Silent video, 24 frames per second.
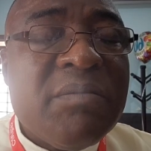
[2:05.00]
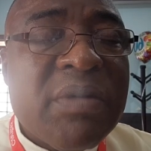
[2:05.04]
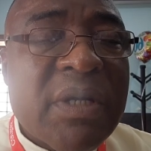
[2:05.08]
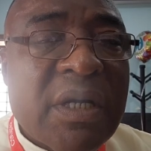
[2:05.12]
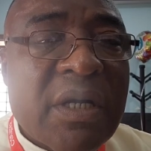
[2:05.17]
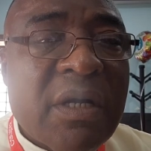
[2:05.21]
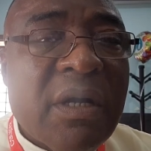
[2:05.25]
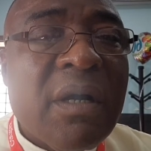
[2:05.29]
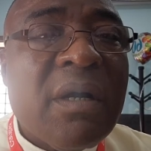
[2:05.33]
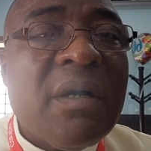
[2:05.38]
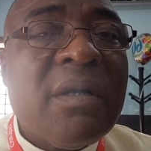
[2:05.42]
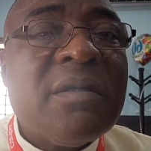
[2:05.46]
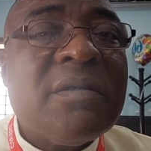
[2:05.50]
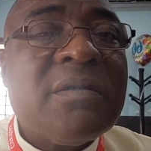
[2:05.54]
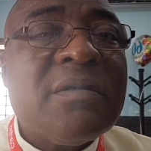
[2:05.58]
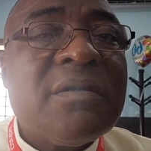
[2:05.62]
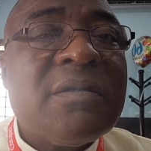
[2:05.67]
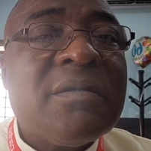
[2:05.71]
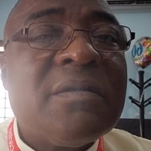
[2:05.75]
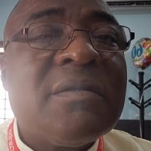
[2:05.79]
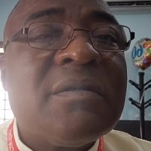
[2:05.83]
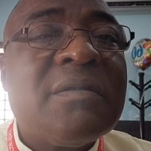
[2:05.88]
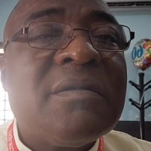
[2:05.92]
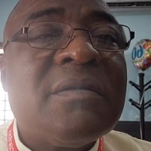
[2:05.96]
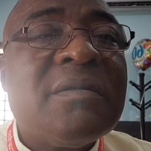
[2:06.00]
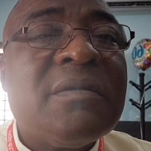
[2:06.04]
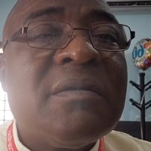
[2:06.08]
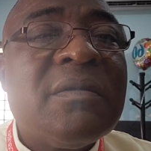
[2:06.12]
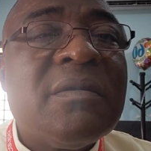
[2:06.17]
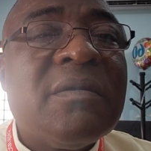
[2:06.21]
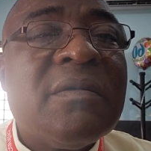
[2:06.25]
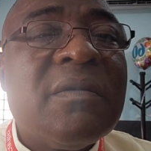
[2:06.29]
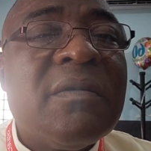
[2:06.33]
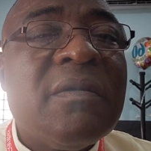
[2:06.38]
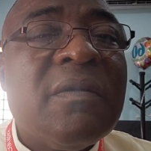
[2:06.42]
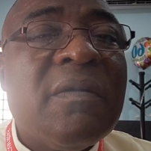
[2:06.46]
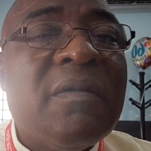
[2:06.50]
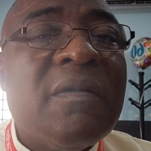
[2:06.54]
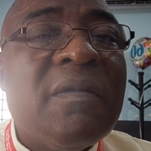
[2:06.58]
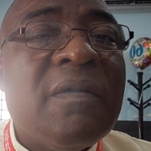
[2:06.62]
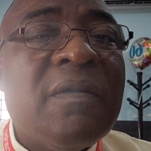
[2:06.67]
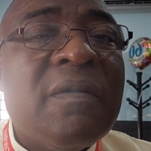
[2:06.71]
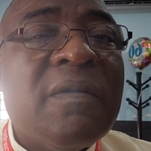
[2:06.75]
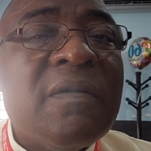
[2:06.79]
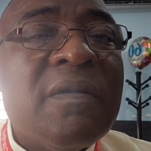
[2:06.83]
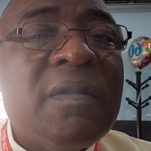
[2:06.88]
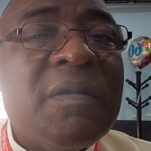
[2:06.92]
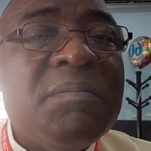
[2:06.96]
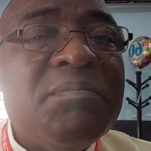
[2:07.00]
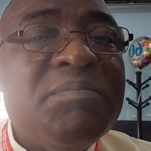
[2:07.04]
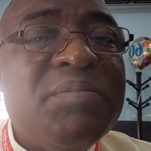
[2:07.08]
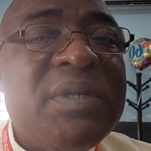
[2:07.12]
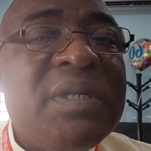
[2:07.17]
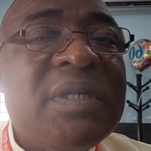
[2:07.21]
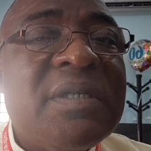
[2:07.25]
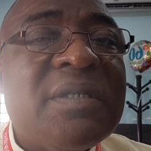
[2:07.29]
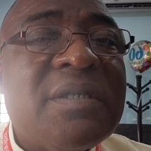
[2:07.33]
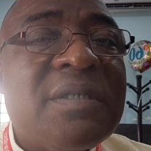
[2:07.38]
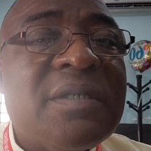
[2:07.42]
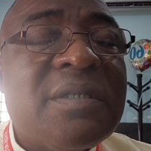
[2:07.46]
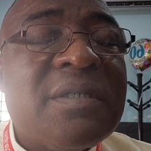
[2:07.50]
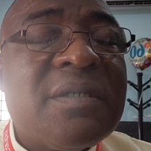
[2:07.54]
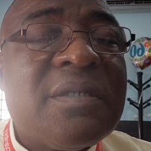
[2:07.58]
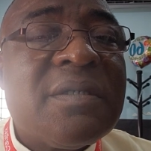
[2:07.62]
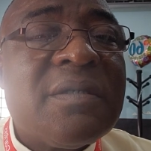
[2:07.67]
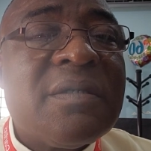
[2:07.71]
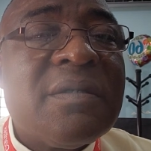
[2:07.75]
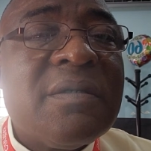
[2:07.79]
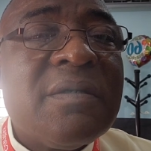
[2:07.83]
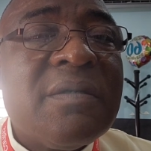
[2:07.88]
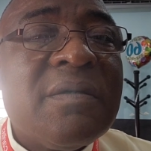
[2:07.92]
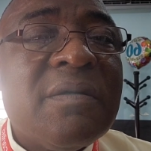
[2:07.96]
because the peace